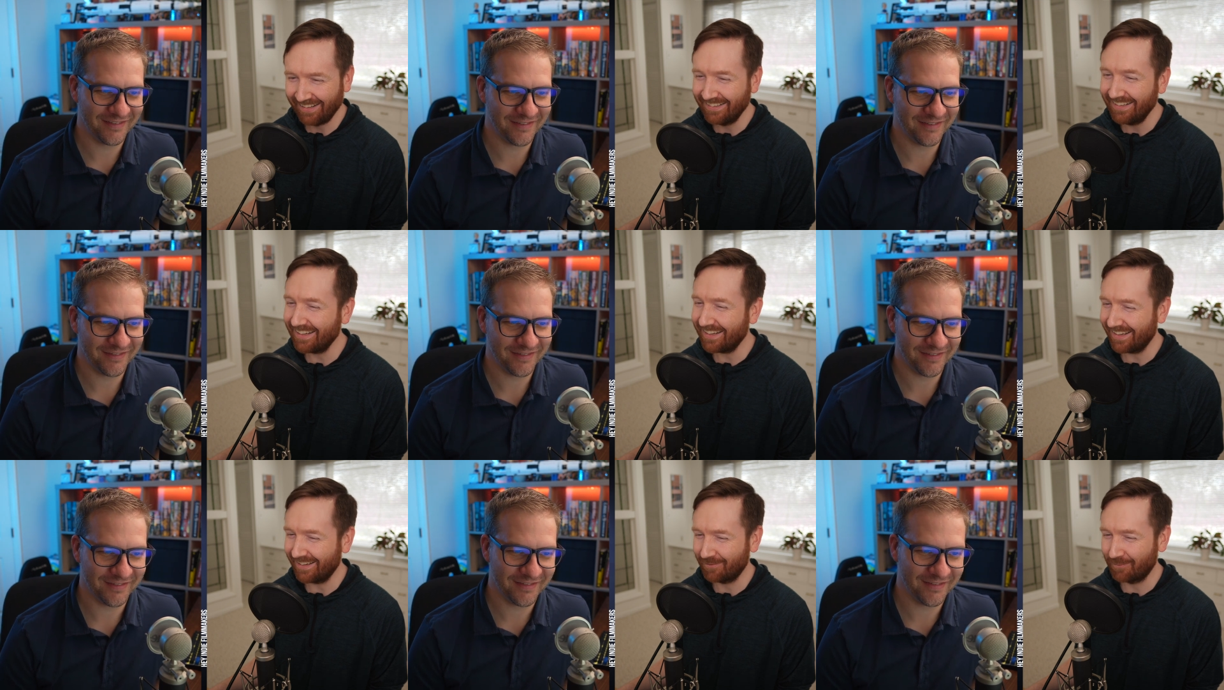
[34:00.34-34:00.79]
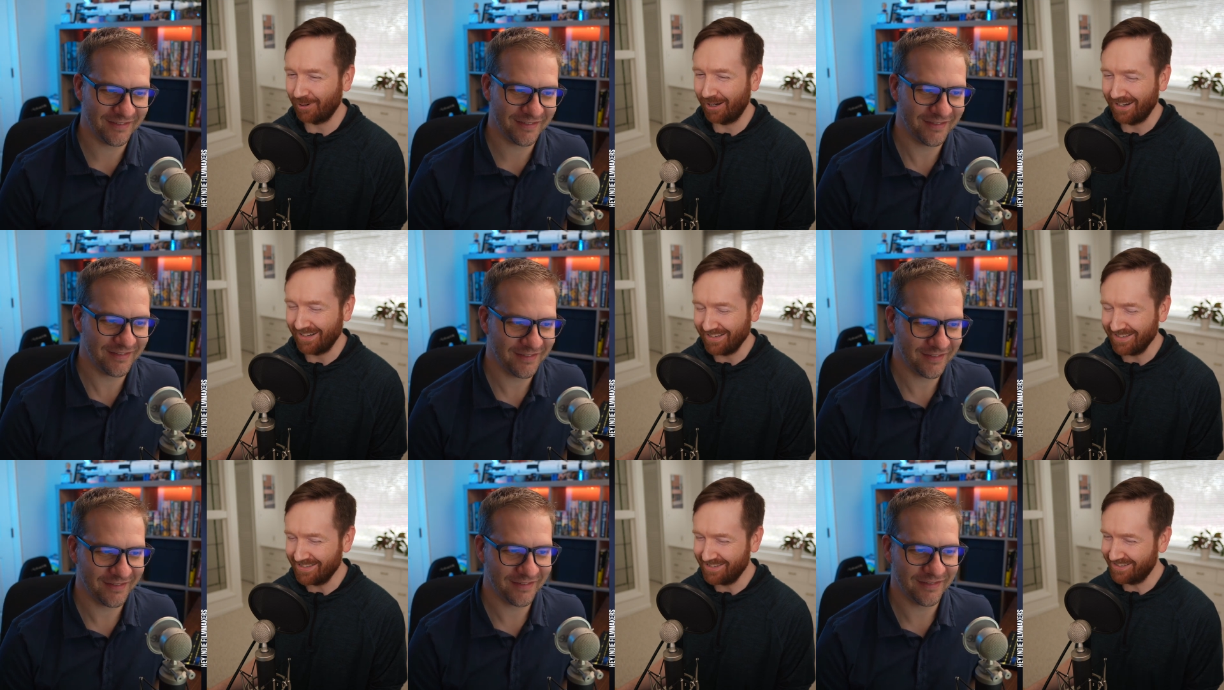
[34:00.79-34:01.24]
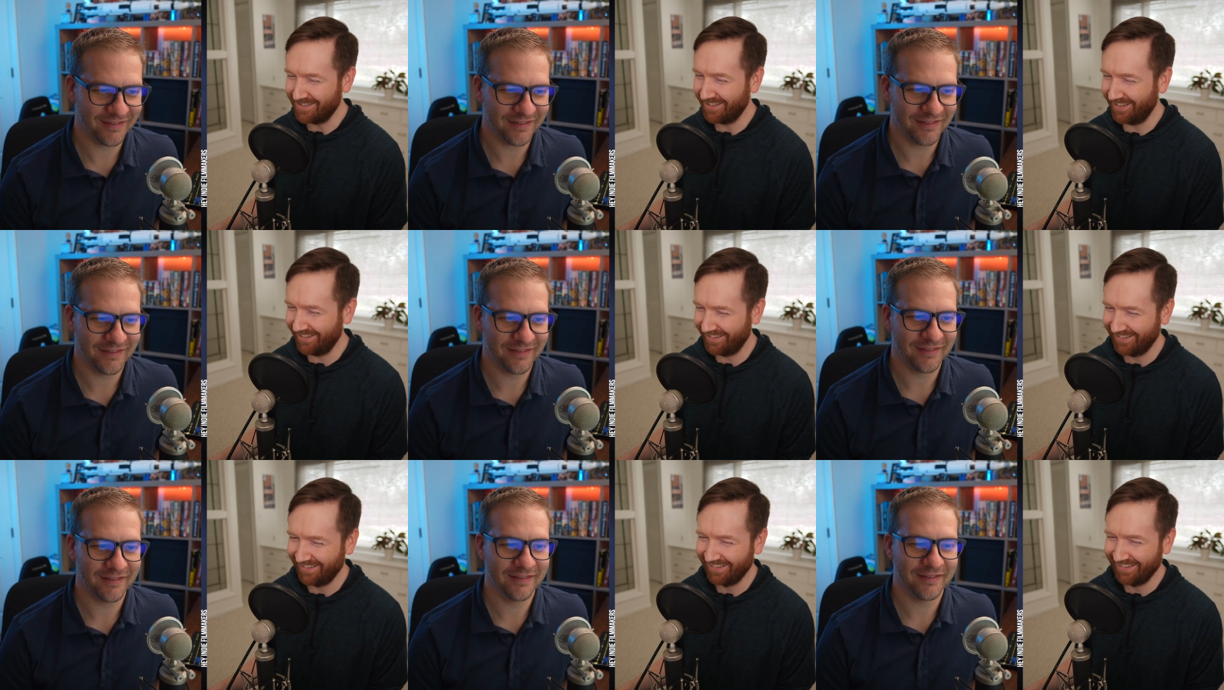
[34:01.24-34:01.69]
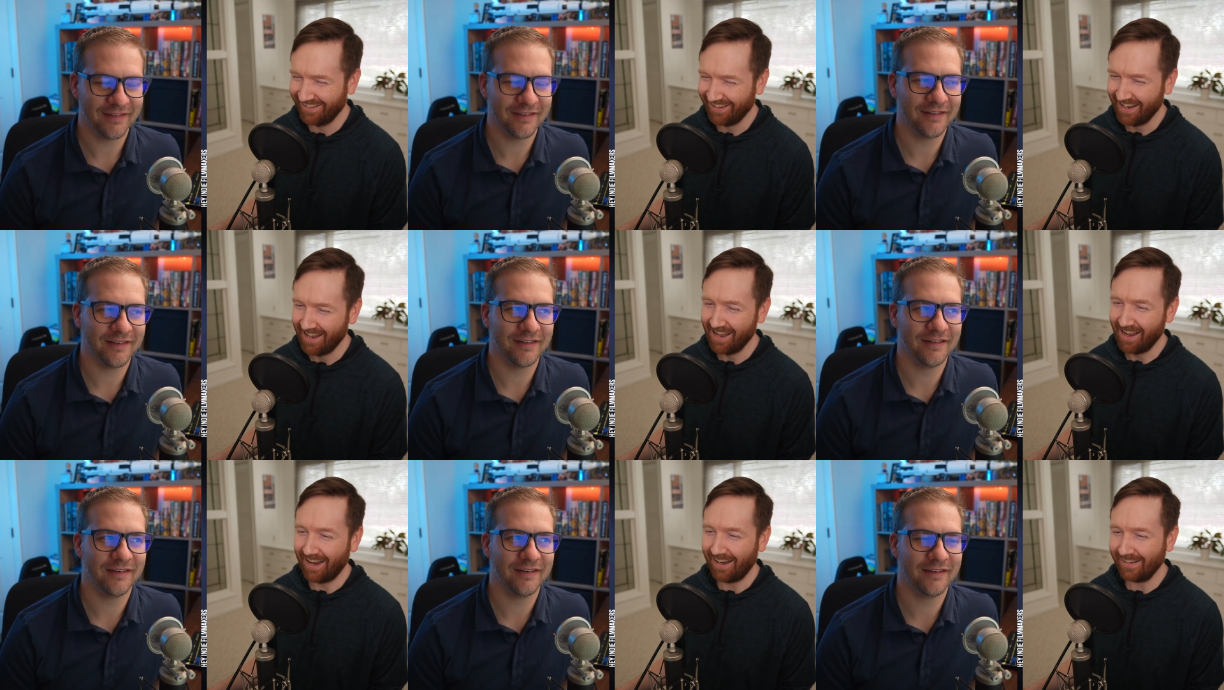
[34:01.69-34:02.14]
Speaker 1: Nick writes,
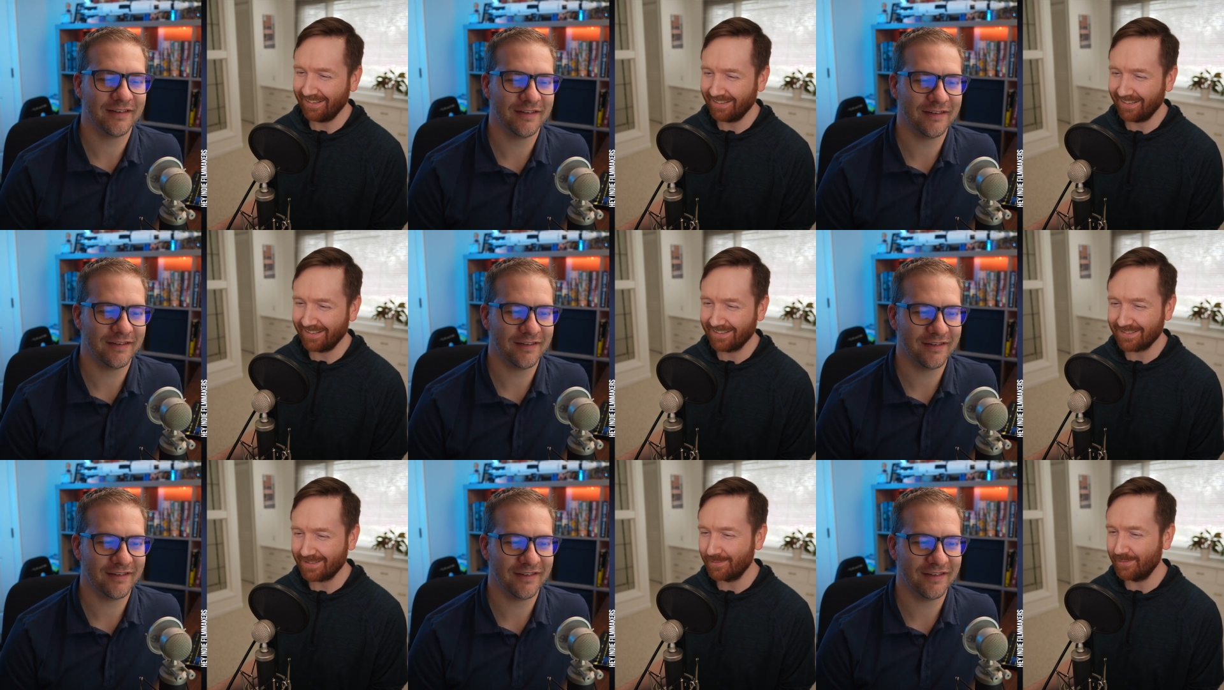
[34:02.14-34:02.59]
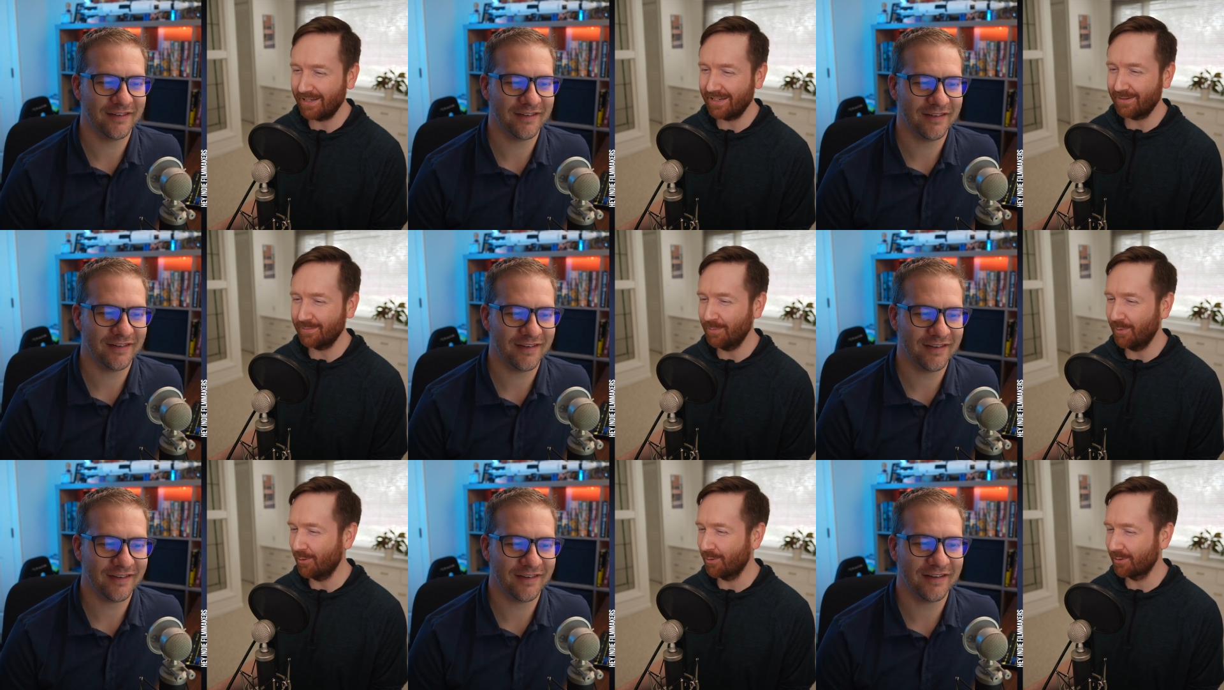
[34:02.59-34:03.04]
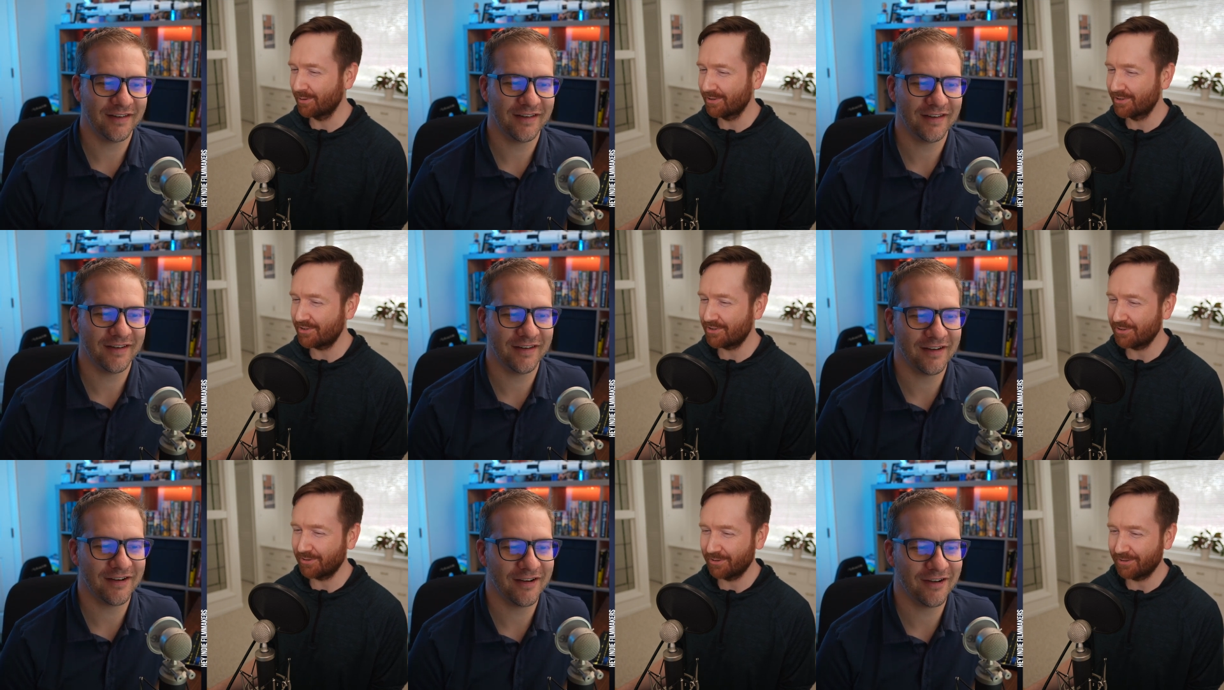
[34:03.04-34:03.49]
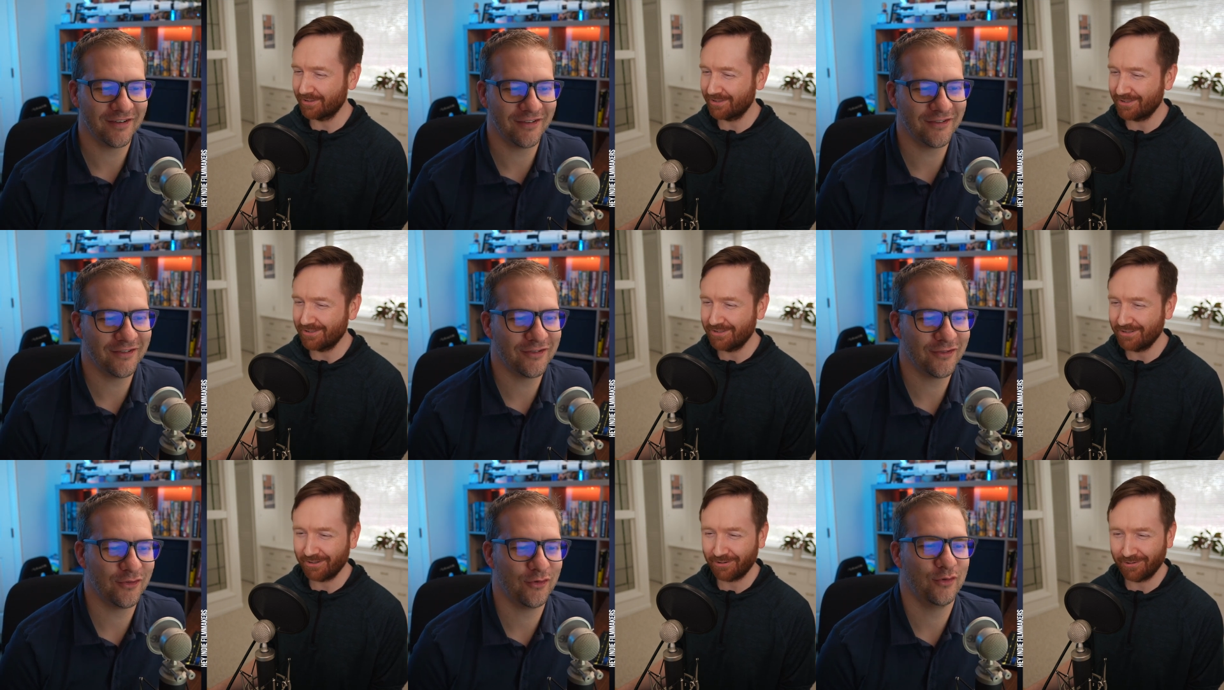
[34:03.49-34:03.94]
"I'd like to make more short
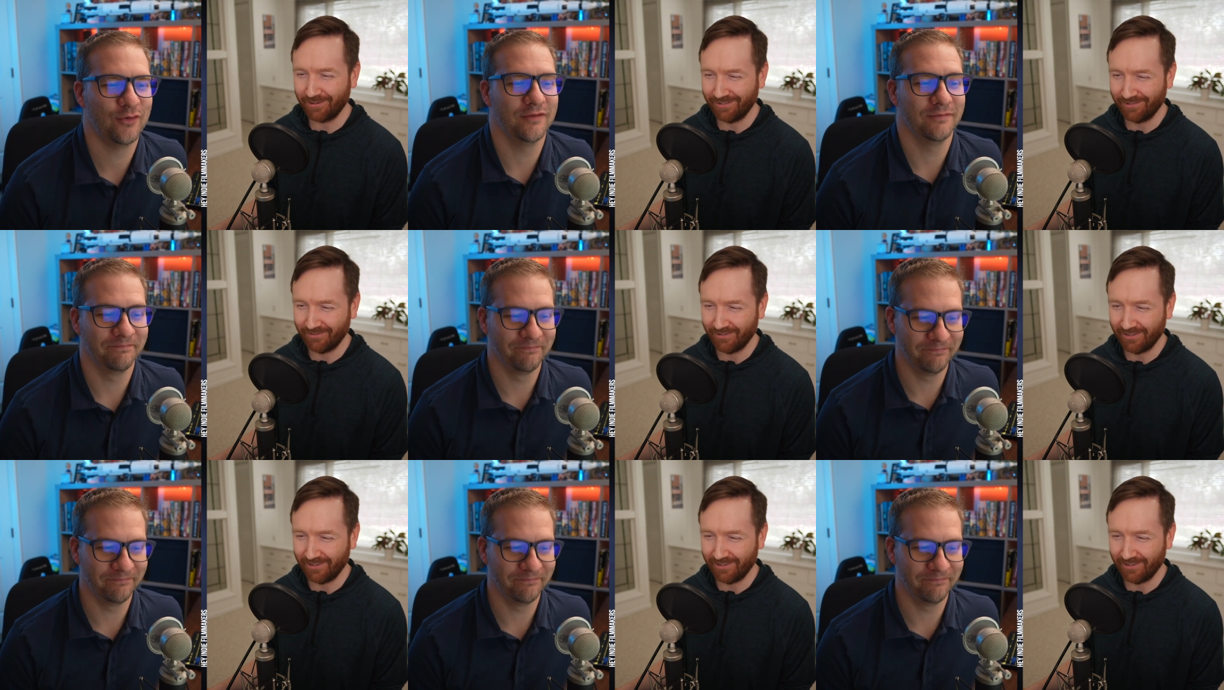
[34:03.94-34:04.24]
tutorial